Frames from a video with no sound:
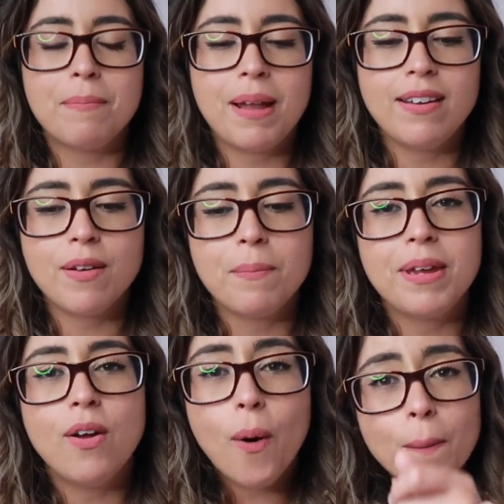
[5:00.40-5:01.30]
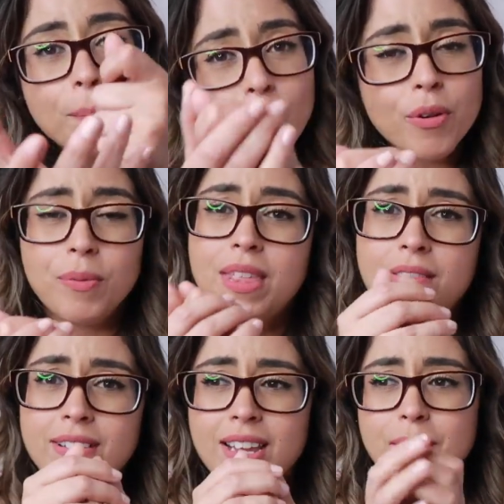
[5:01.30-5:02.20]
I'm planning on being on point with everything.